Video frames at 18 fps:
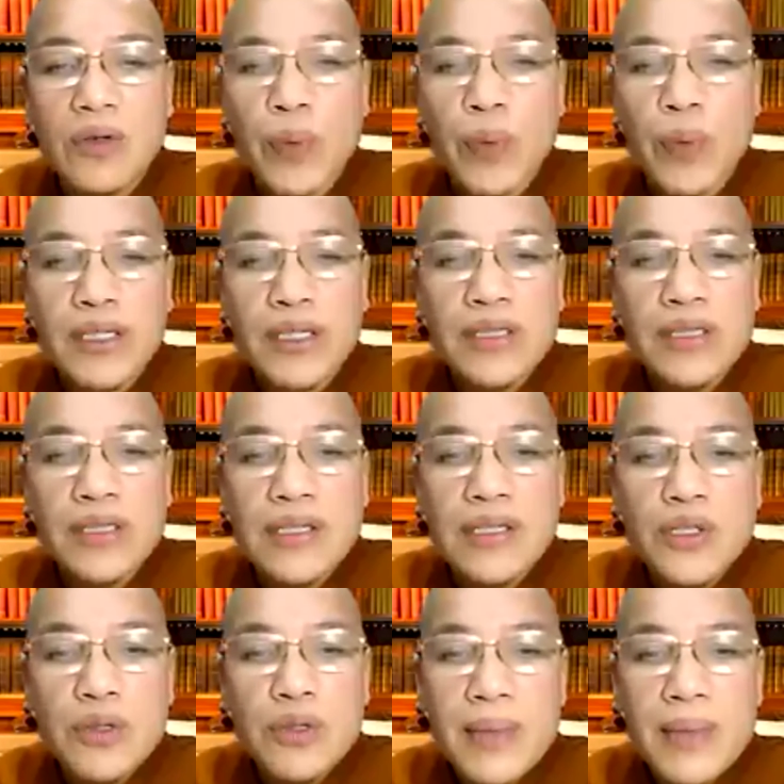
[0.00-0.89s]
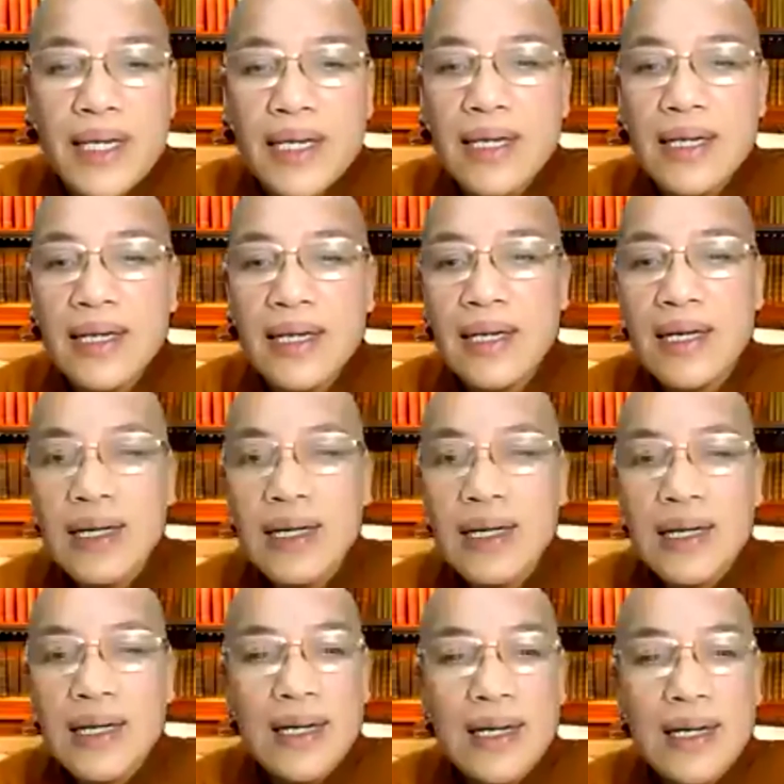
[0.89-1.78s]
the question to me?
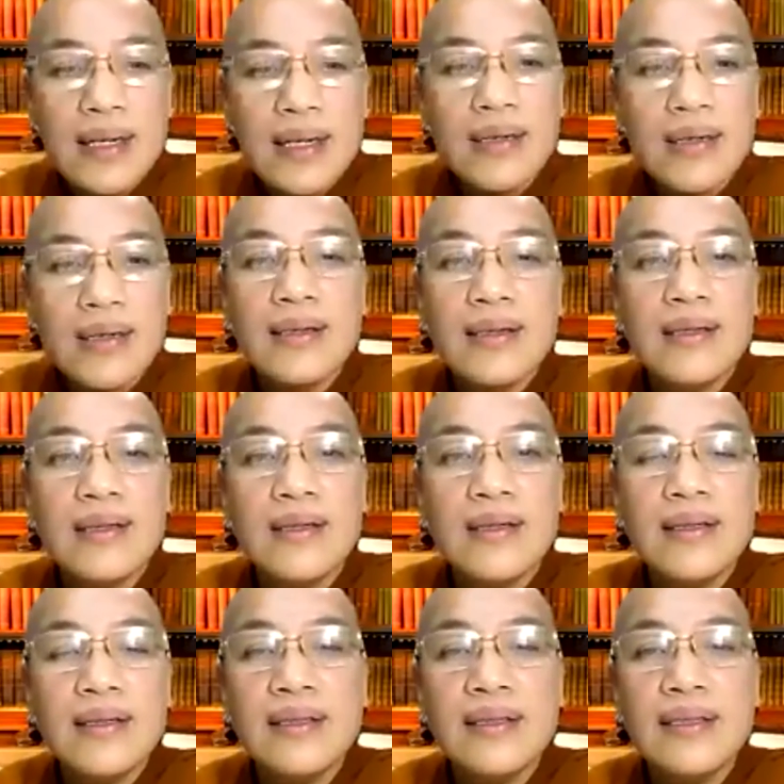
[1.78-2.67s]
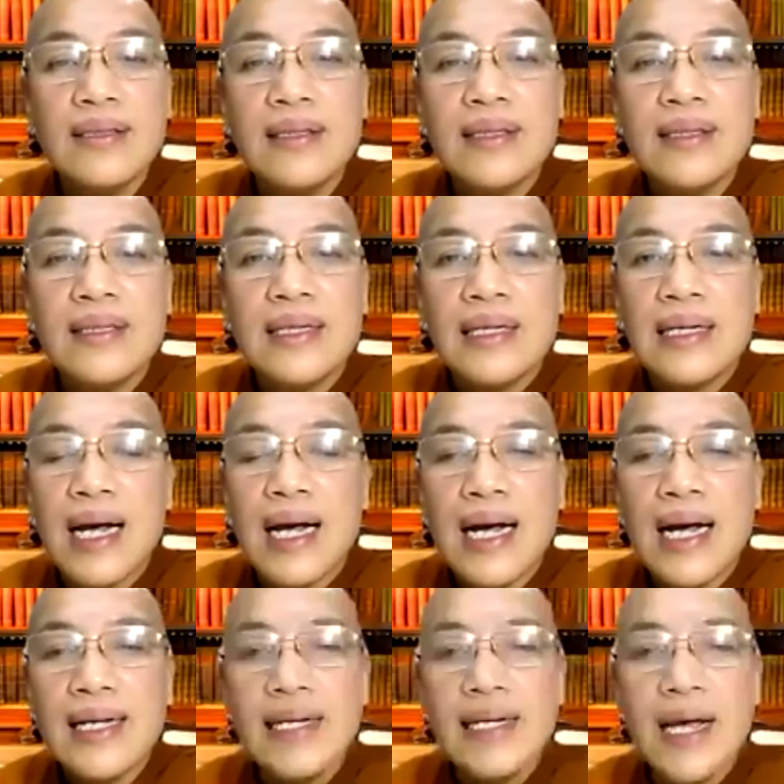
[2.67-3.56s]
Uh,
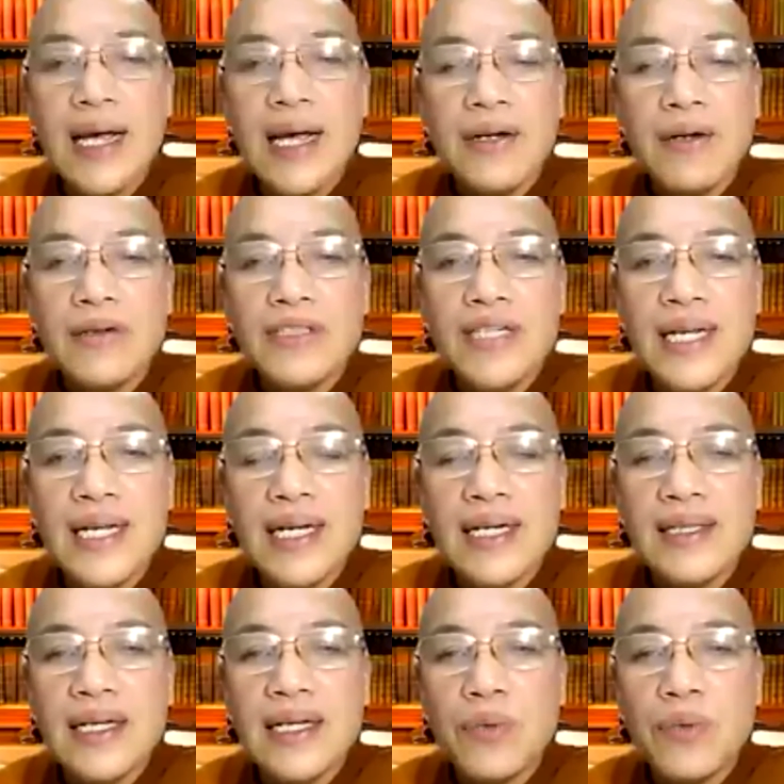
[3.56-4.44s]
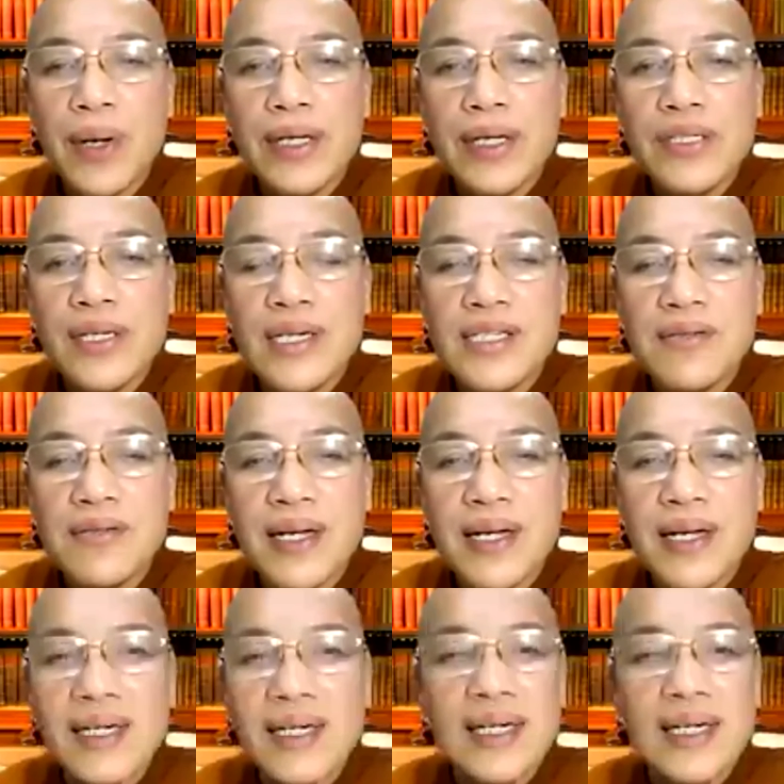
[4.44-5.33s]
I cannot hear the questions
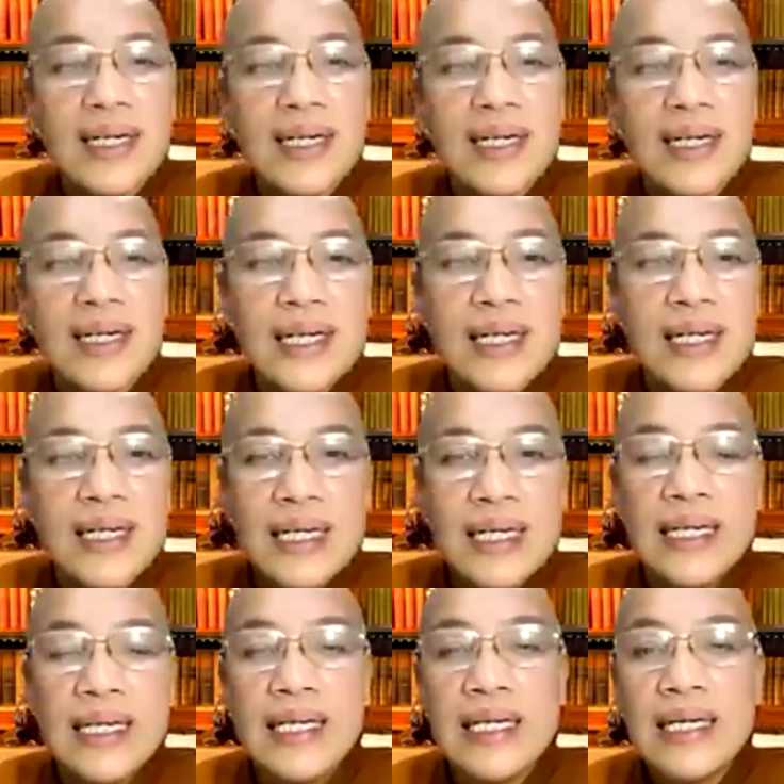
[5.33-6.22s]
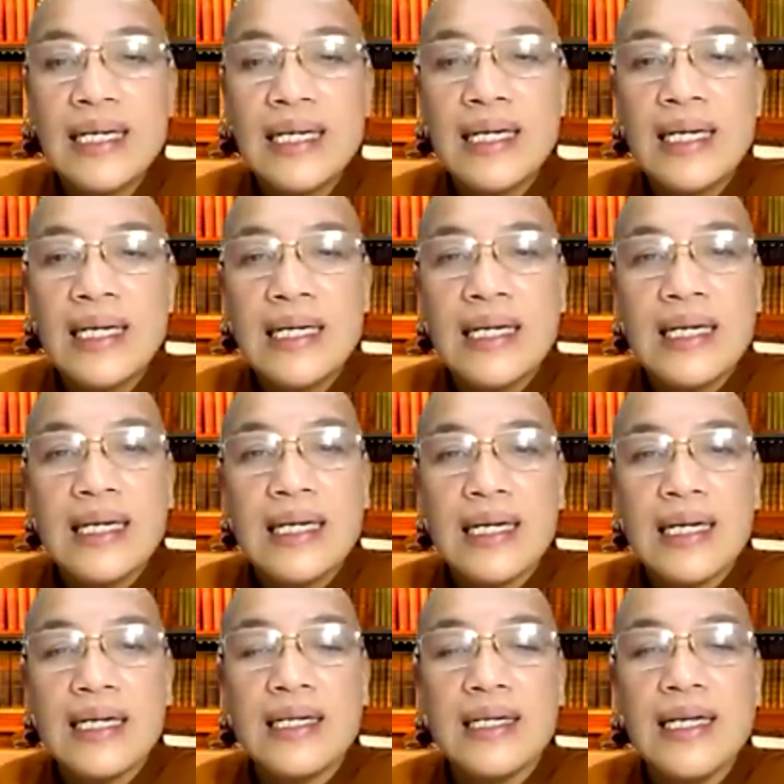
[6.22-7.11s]
very clearly.
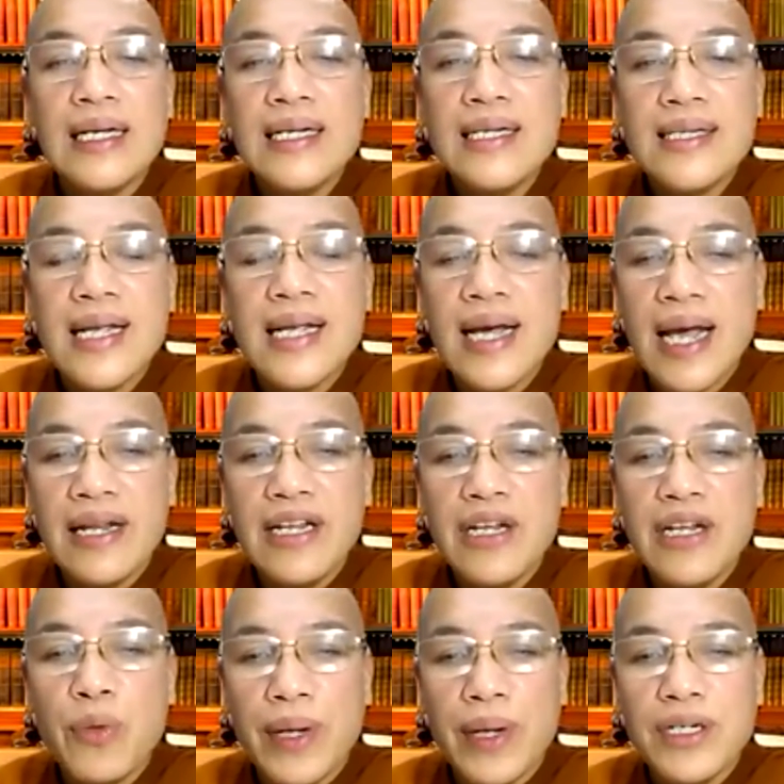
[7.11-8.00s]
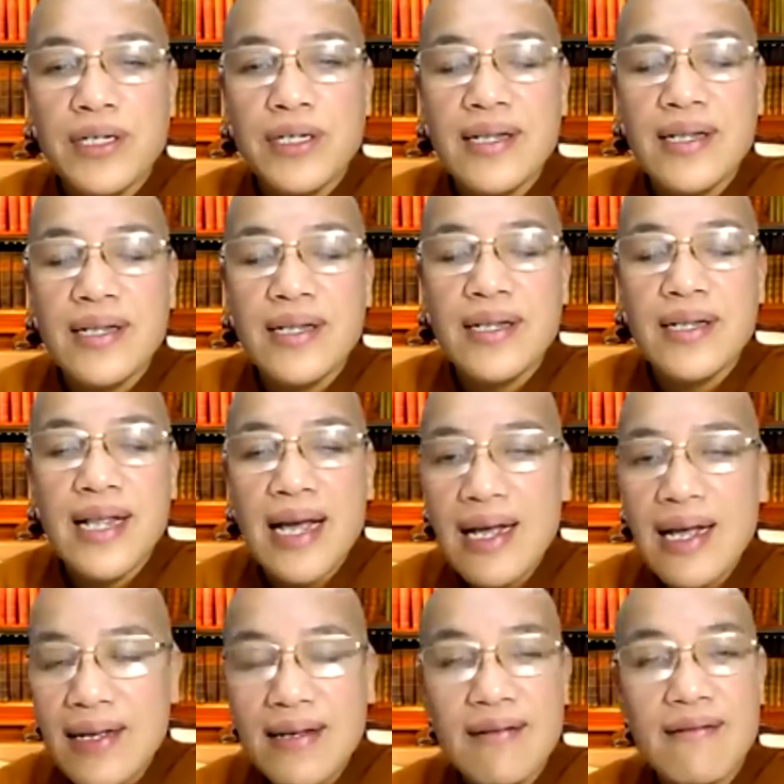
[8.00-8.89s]
Uh, is there any
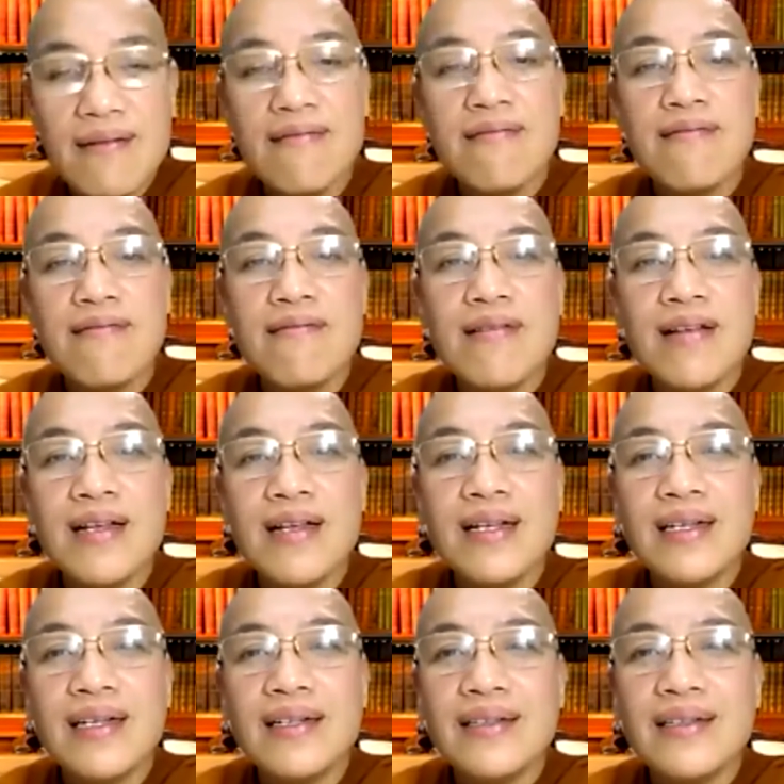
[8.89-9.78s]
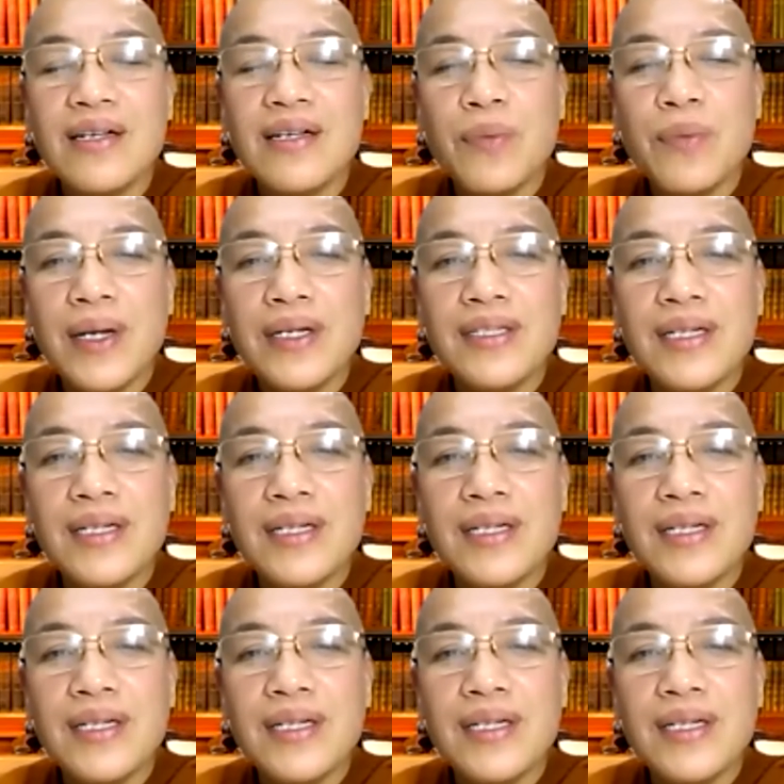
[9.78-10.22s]
question there? The